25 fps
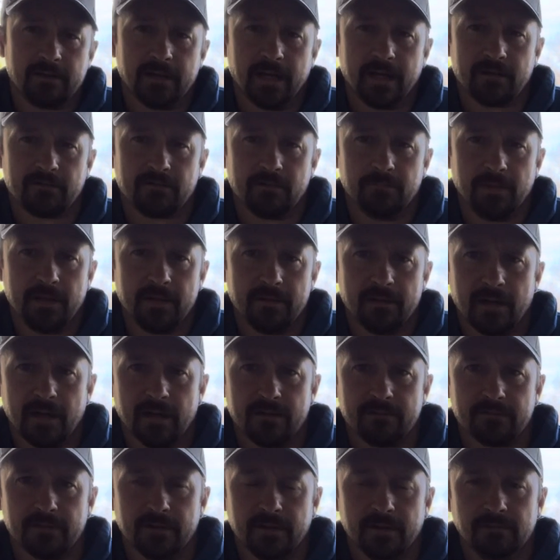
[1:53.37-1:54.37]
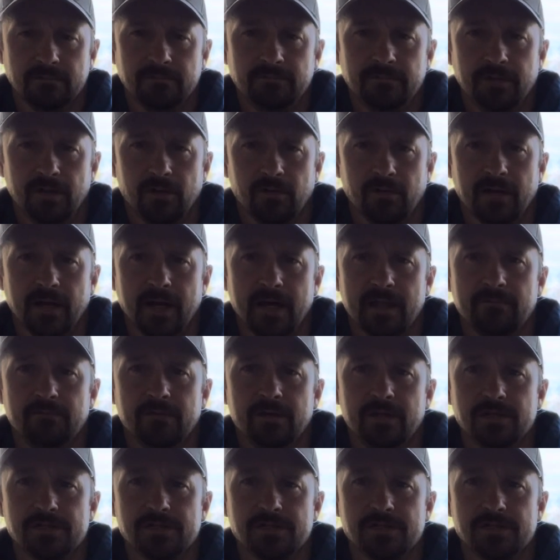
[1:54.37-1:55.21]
take somebody that has a, you know, kind of an